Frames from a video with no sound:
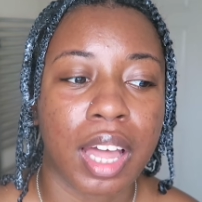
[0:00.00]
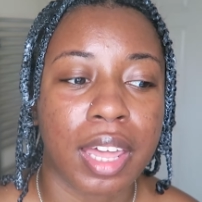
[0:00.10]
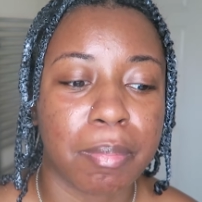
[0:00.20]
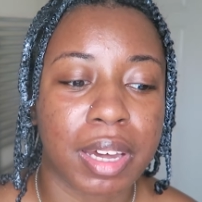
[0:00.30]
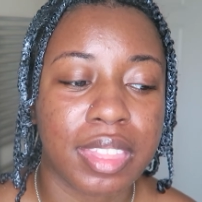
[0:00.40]

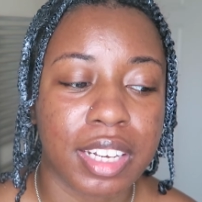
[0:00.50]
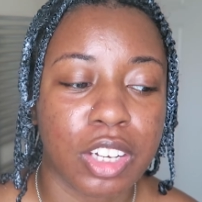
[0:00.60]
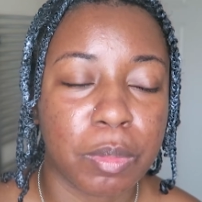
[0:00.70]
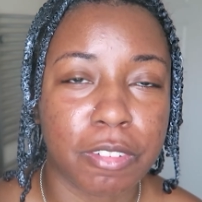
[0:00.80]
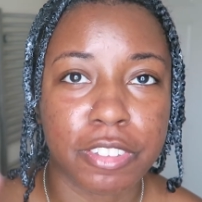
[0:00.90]
and then it
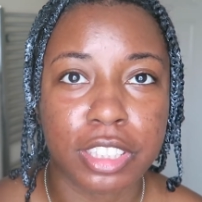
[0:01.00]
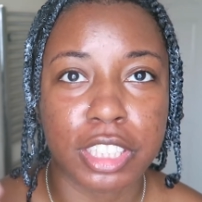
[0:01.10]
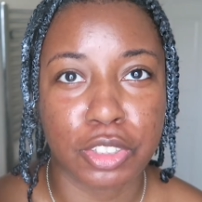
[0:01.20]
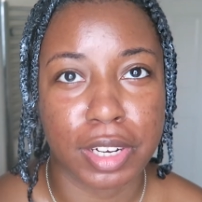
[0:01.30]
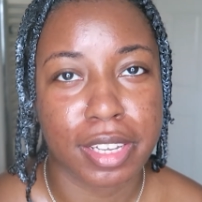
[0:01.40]
will be fully
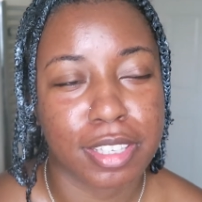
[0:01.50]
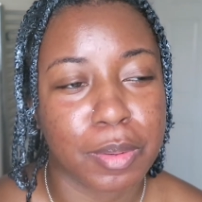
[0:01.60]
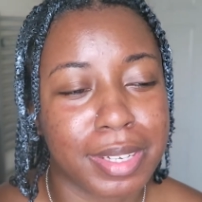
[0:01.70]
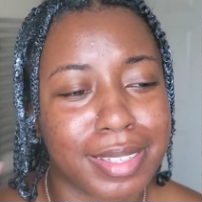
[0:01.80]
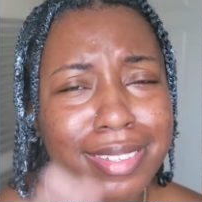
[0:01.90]
dry so
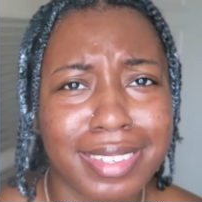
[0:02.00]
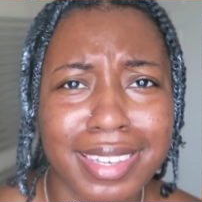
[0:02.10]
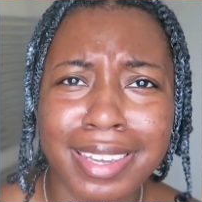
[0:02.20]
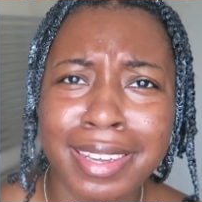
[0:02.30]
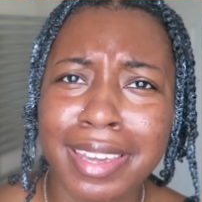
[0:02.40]
we can
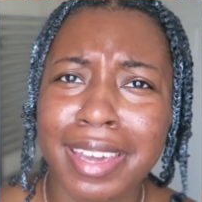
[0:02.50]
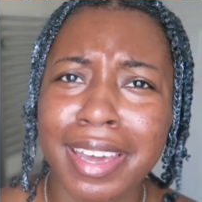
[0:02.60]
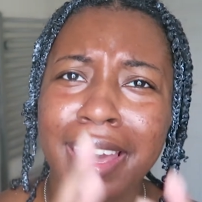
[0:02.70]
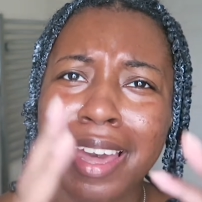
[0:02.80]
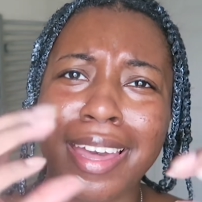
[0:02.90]
see
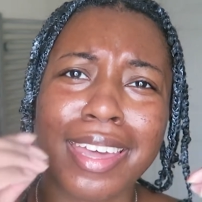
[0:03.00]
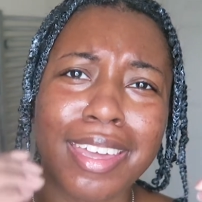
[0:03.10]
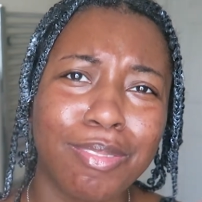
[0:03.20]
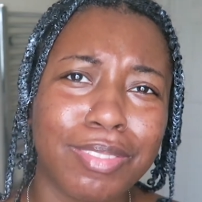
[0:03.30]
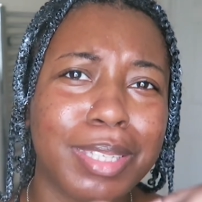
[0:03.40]

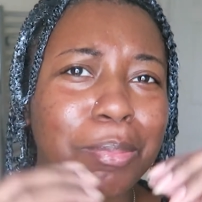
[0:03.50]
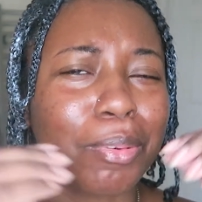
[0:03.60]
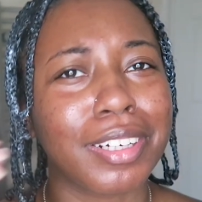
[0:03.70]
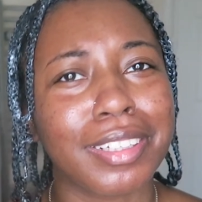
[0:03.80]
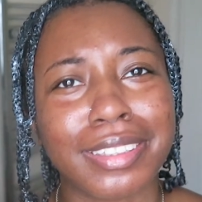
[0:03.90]
if these
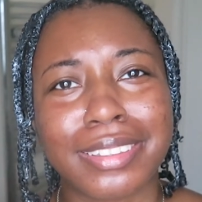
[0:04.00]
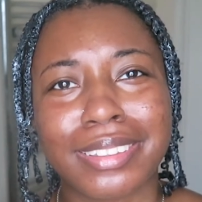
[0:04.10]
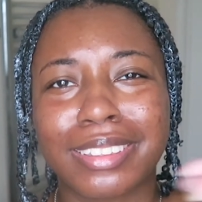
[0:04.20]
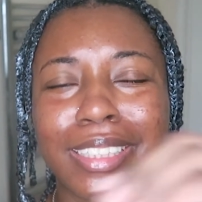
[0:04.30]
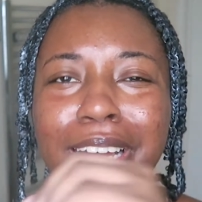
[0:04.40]

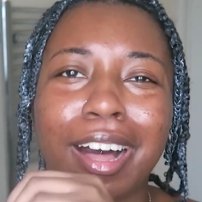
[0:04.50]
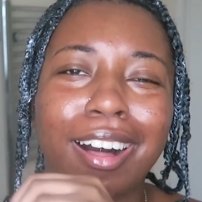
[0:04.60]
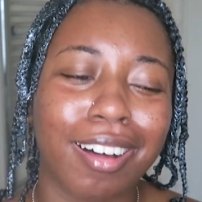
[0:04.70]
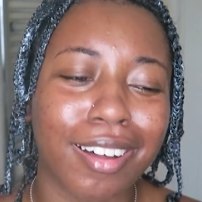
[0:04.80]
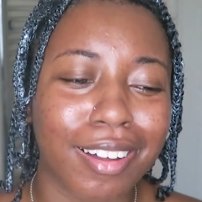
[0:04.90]
products
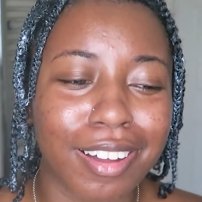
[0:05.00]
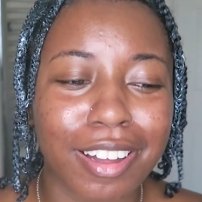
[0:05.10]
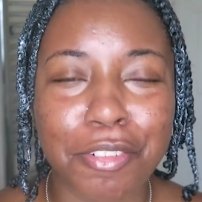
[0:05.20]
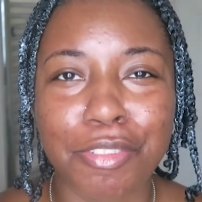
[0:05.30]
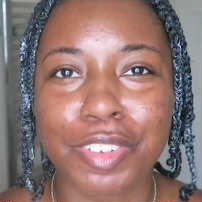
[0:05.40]
are
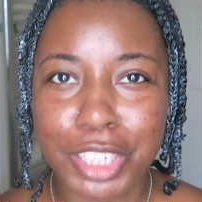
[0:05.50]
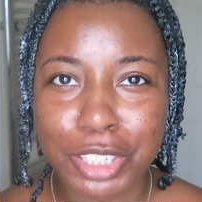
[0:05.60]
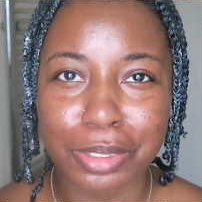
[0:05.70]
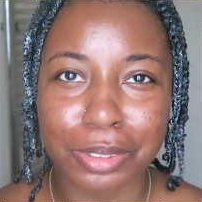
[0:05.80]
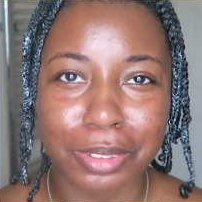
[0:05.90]

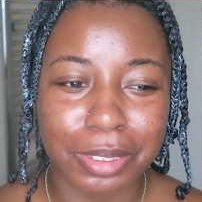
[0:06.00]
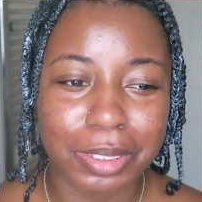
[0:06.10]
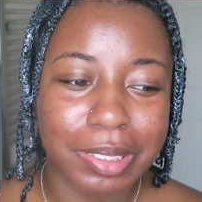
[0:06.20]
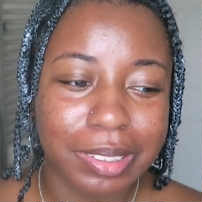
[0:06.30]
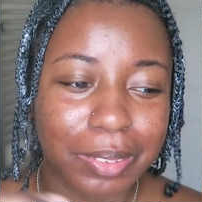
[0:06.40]
official
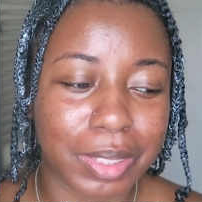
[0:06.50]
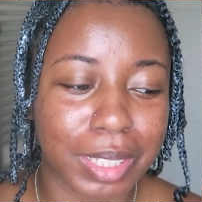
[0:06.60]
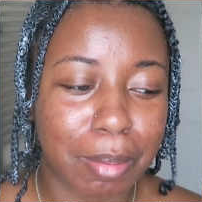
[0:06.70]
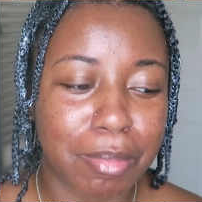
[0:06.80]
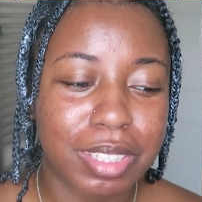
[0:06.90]
when it
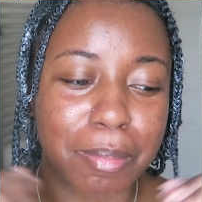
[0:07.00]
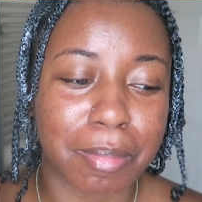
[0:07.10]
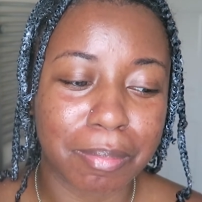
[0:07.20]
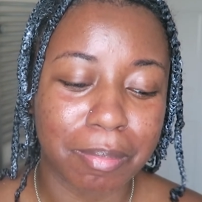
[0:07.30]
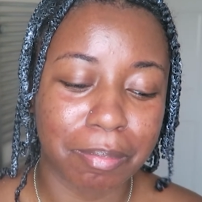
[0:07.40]
comes
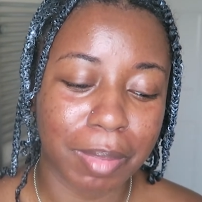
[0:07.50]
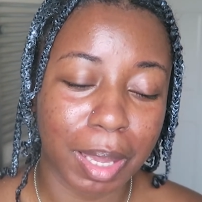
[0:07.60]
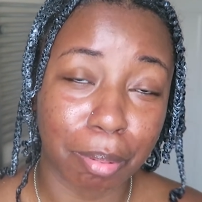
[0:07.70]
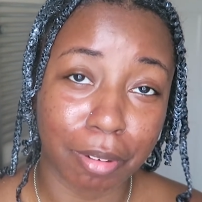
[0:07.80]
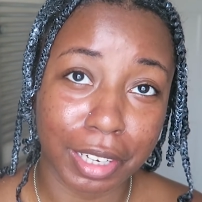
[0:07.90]
to a
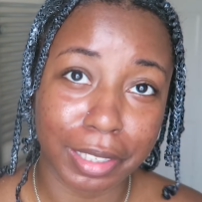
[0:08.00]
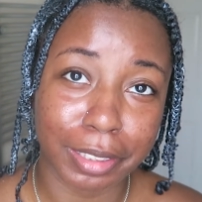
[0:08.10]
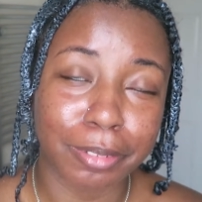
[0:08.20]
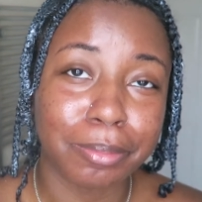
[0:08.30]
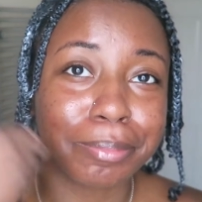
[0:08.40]
braid out.
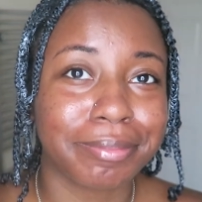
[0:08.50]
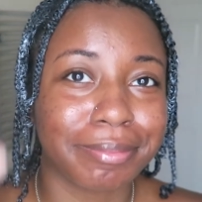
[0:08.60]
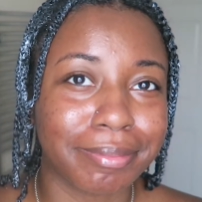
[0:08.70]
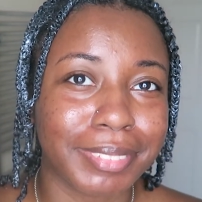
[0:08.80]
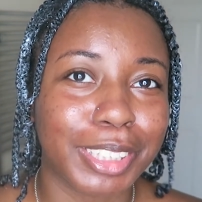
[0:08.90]

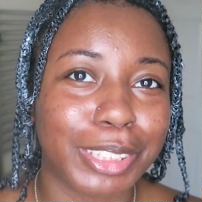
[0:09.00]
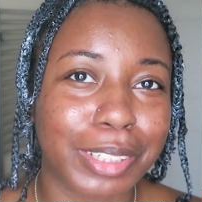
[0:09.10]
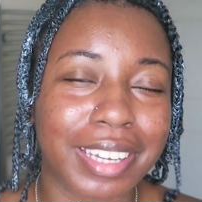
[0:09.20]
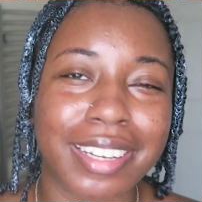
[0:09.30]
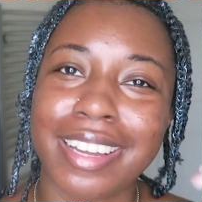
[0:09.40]
So
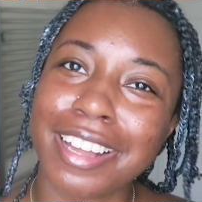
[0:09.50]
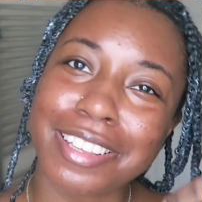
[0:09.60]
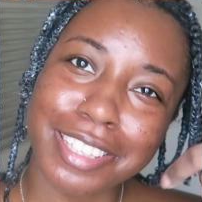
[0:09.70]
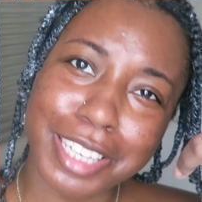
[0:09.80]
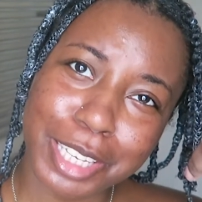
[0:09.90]
yeah,
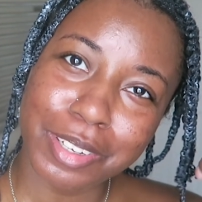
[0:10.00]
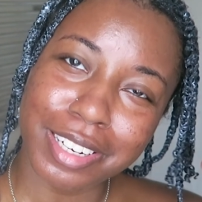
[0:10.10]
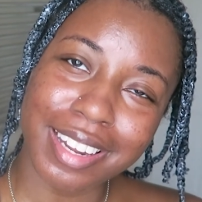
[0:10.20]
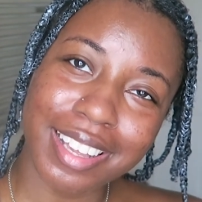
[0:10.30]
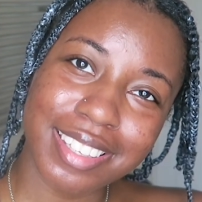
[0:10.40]
see you in the
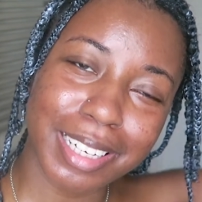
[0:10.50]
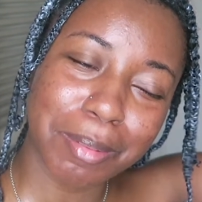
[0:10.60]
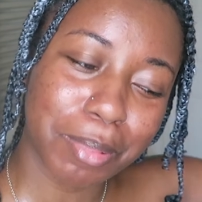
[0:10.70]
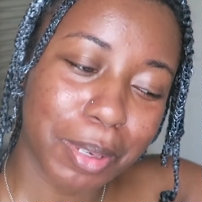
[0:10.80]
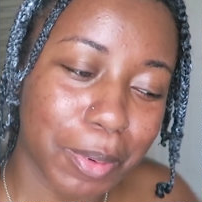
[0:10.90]
next
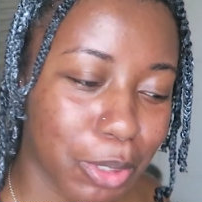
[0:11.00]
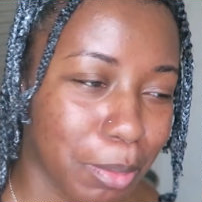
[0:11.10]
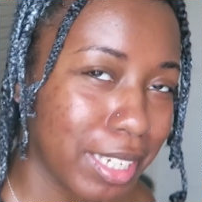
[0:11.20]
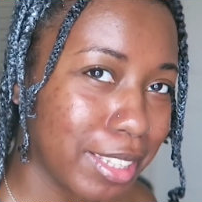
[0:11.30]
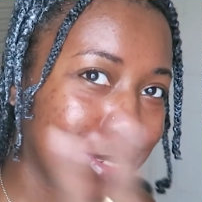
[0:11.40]
clip, which will
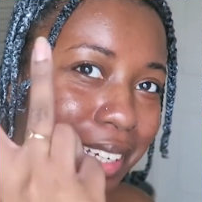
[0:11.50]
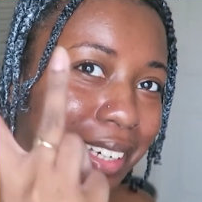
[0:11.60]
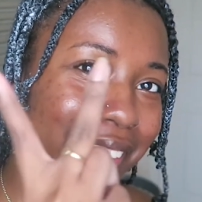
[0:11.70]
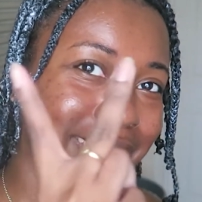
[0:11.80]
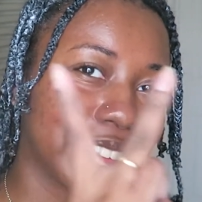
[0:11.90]
be in 2
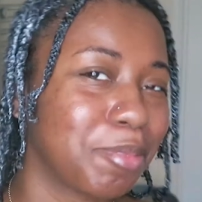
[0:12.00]
days.